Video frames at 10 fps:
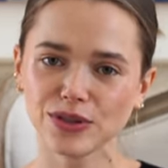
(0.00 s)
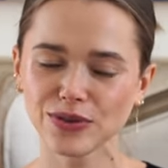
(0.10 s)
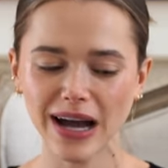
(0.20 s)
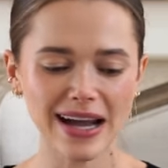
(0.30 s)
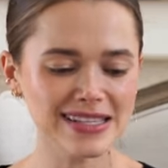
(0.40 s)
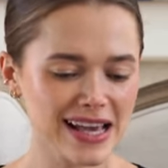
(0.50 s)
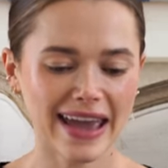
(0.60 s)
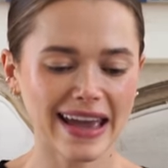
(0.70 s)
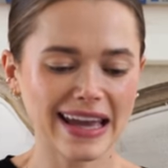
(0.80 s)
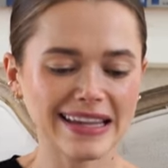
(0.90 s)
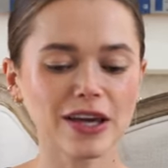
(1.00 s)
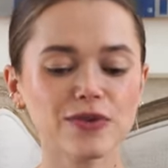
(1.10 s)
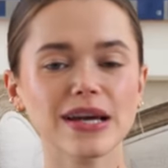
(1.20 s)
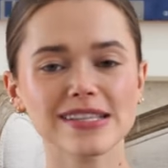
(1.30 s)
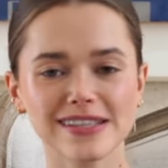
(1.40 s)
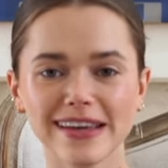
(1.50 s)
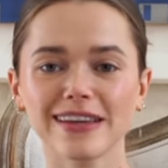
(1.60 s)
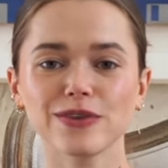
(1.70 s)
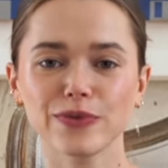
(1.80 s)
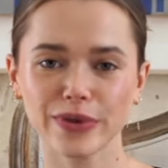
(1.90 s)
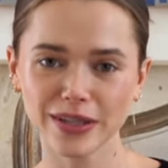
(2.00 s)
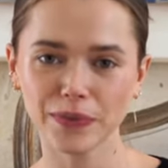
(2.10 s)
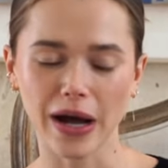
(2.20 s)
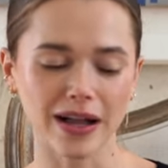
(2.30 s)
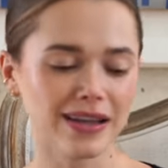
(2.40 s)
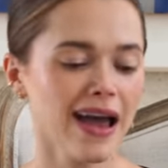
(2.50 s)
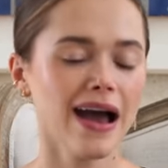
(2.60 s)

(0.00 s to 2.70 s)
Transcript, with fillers: with you guys, and it resonated really well.